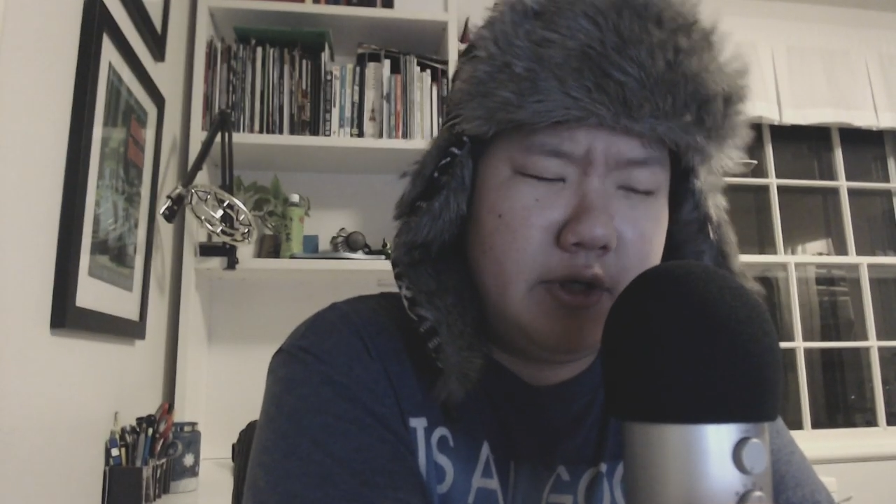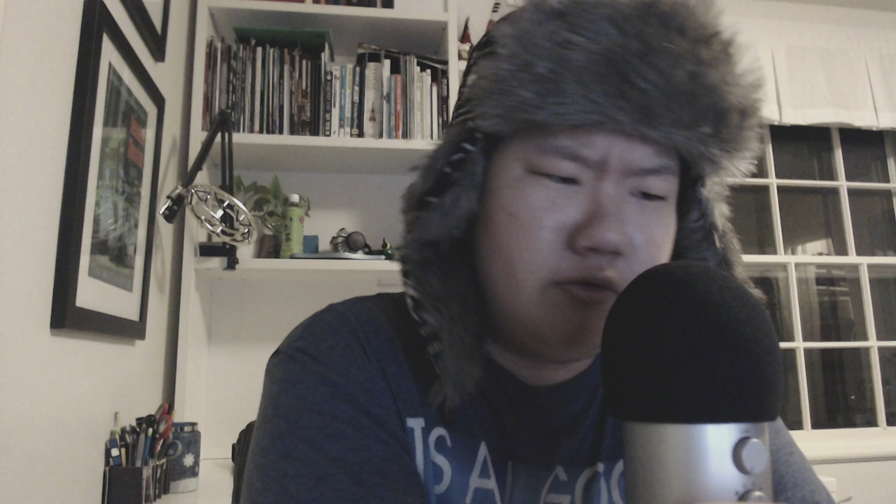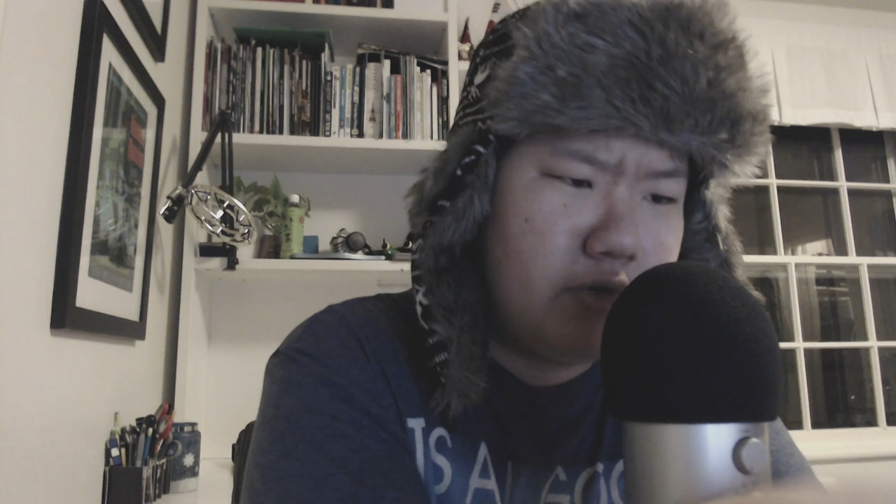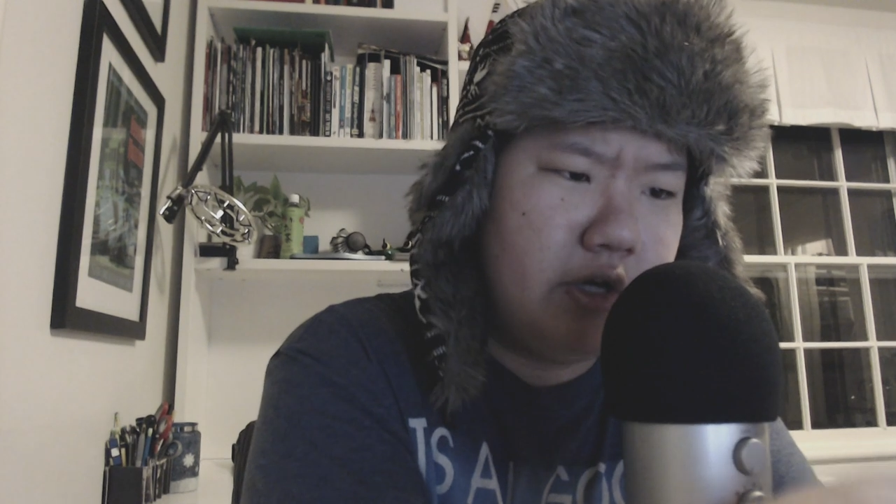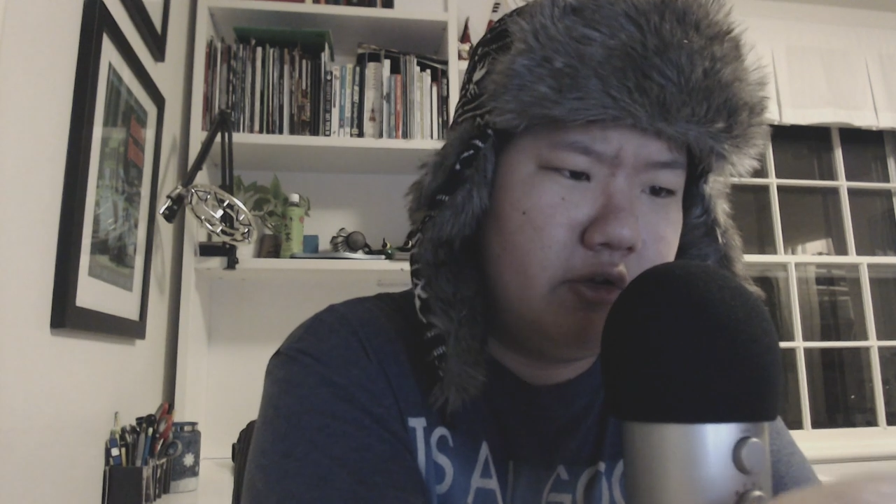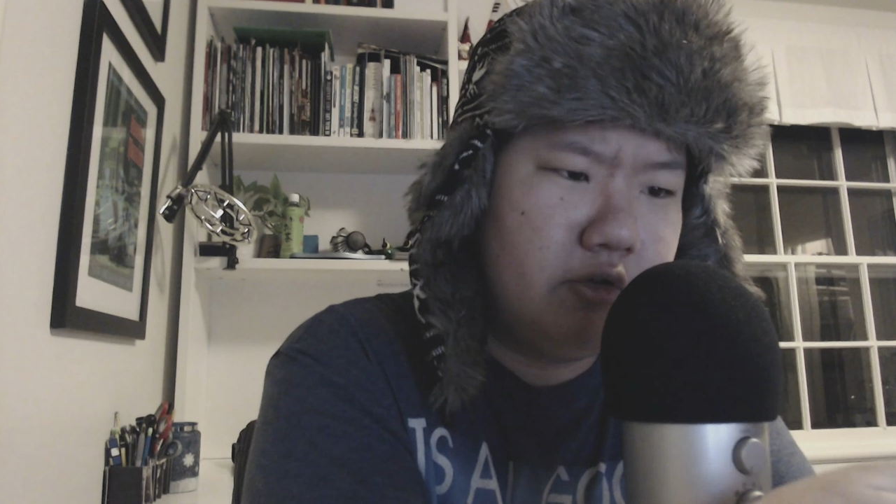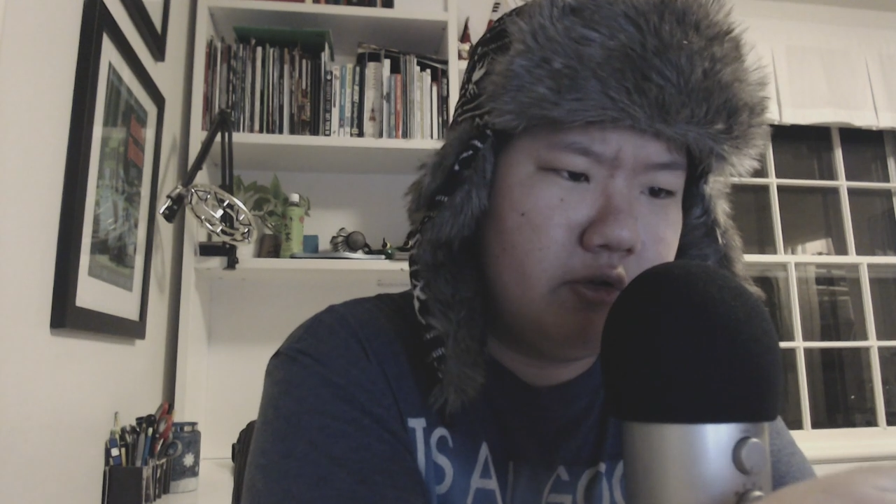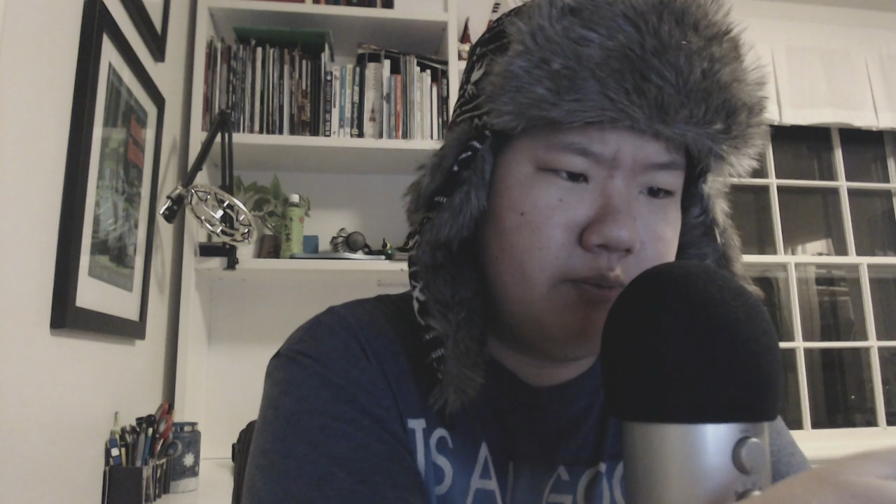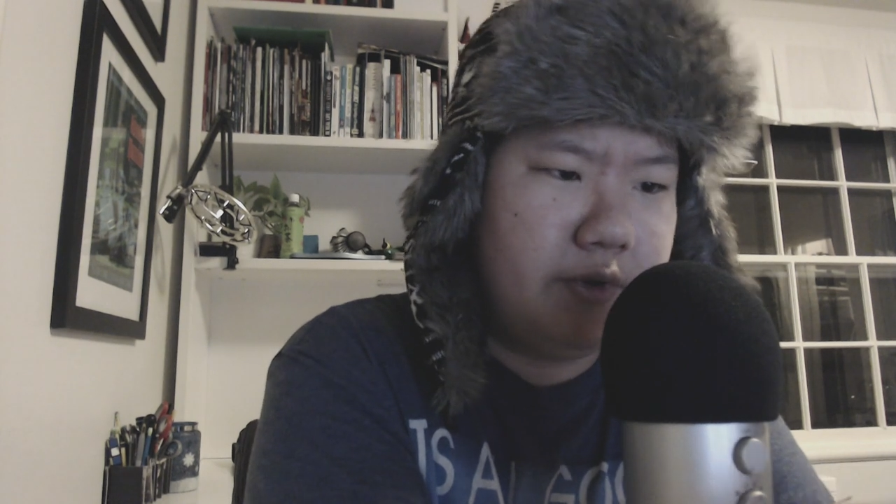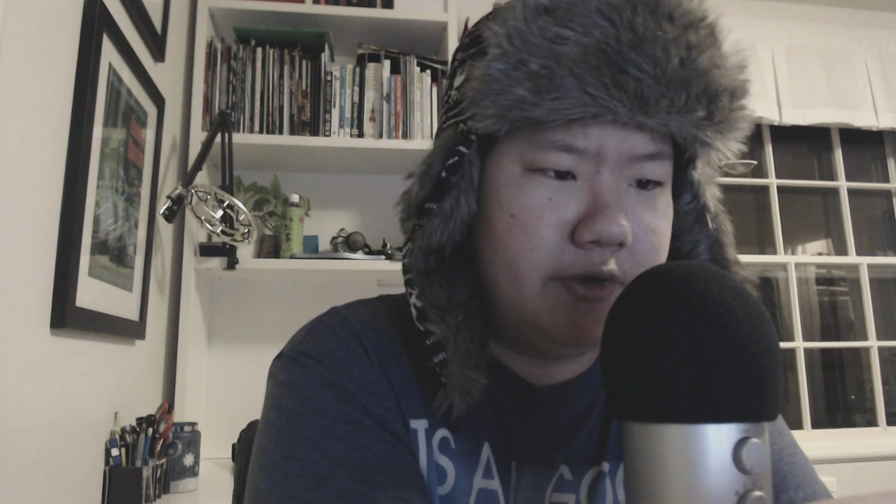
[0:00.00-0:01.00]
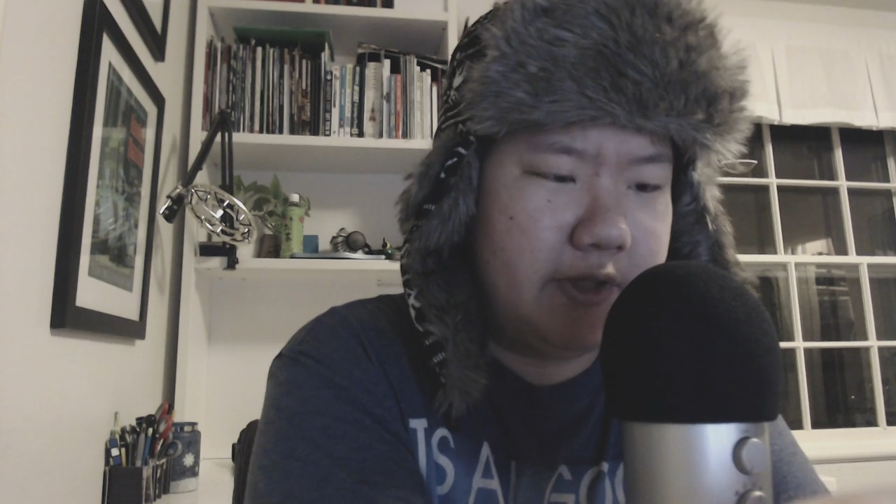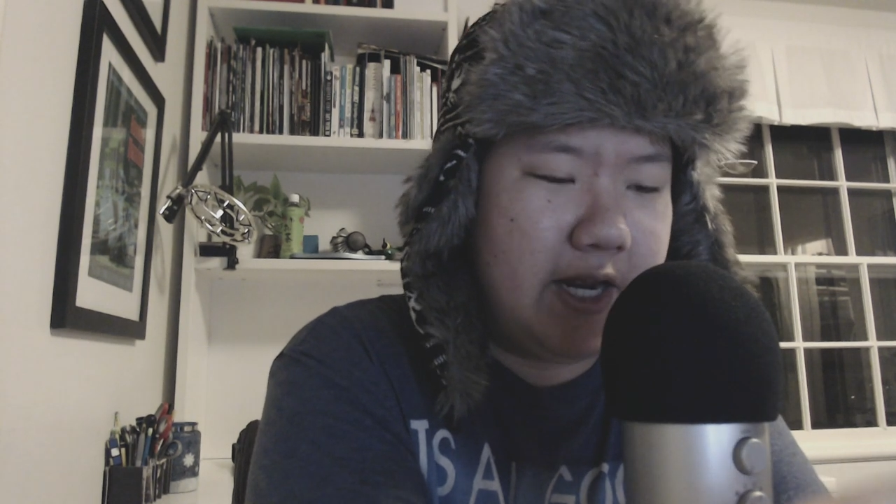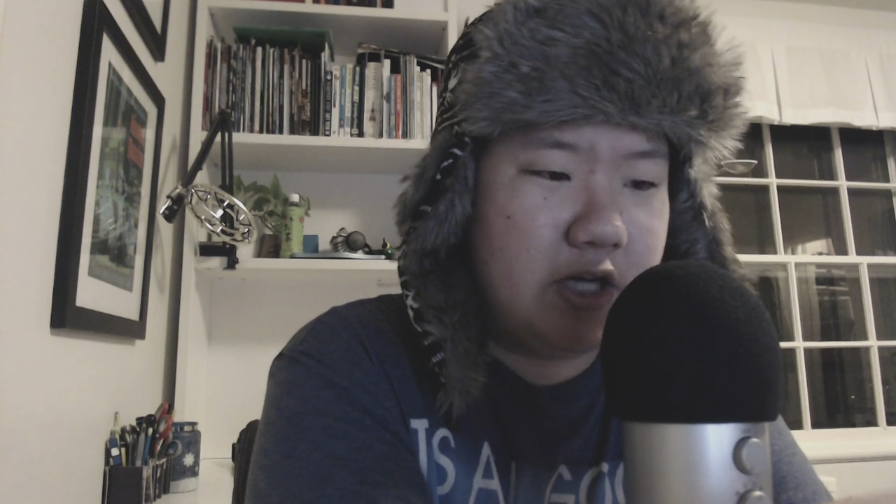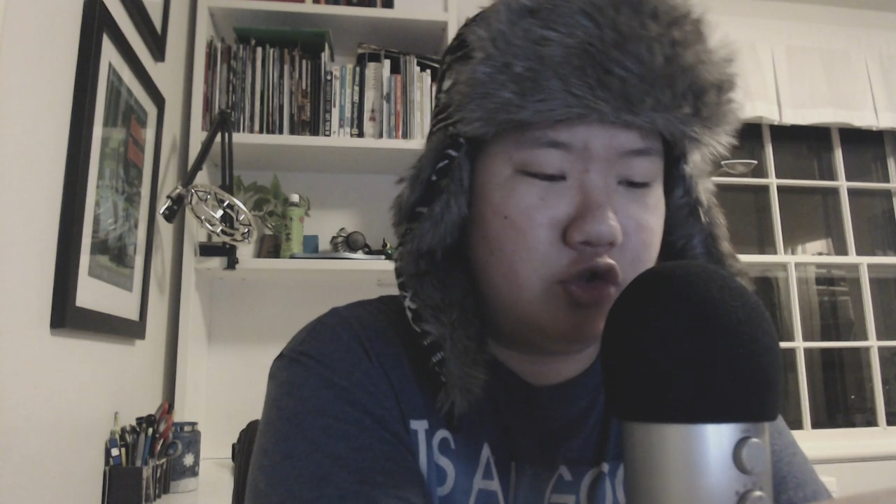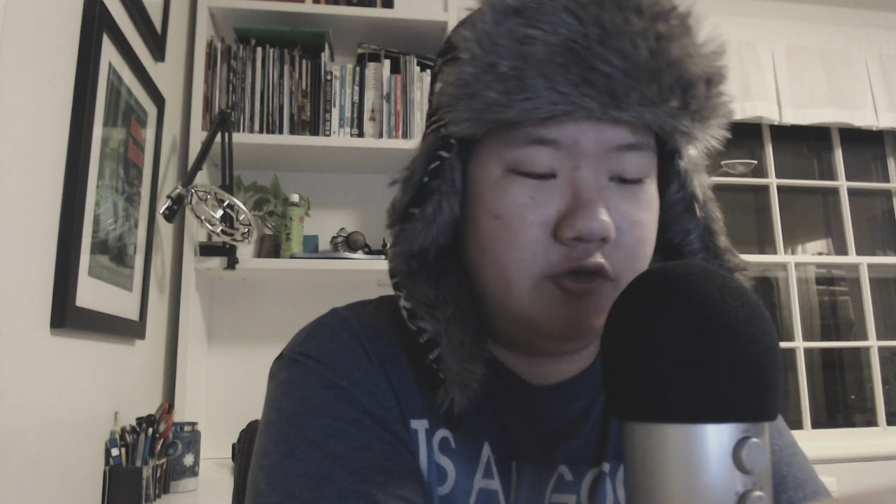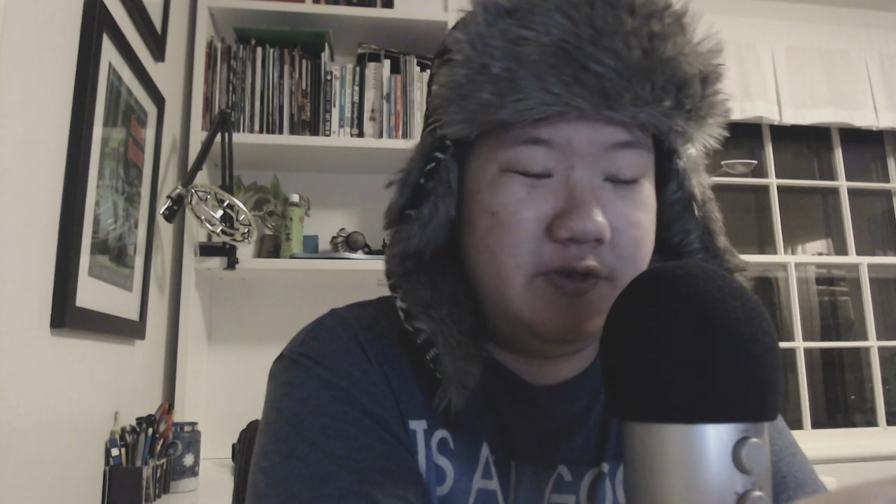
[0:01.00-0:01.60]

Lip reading: Like regular, casual